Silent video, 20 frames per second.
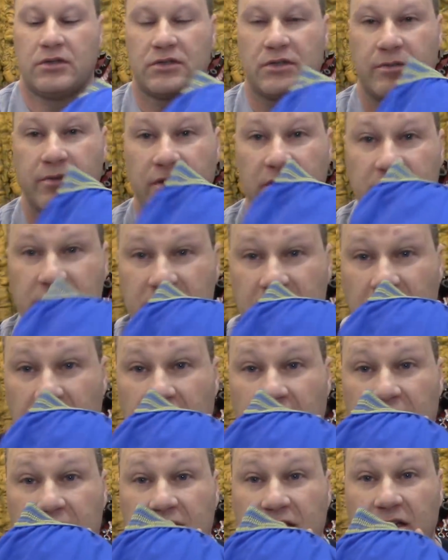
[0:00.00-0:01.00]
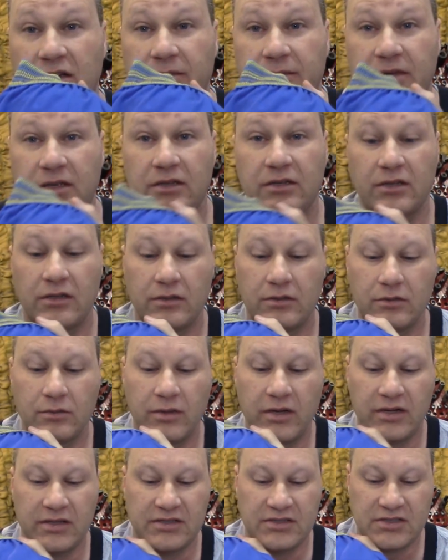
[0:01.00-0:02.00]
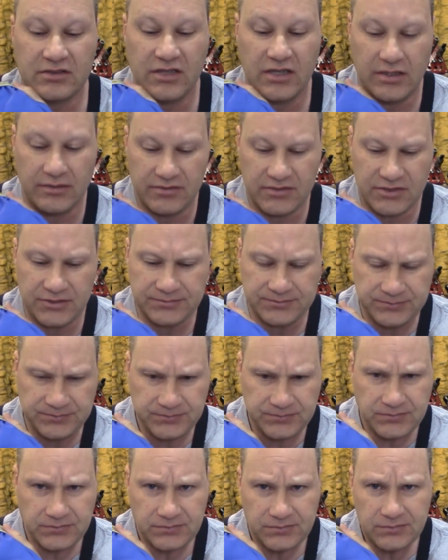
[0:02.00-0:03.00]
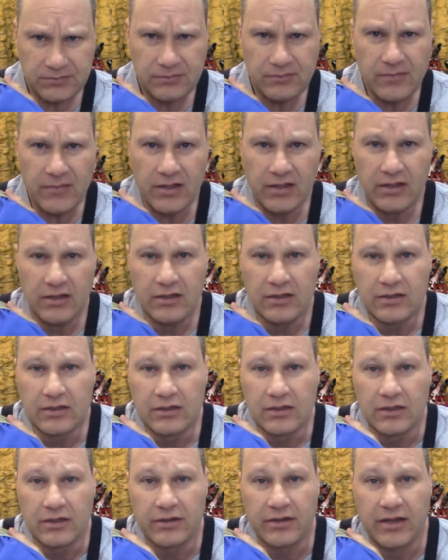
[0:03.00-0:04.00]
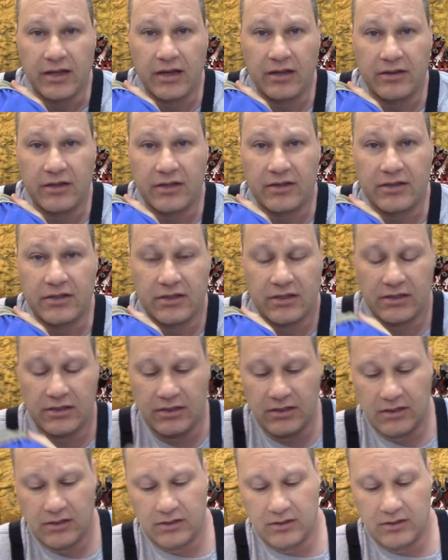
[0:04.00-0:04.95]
of these Tillman welding sleeves. Now that the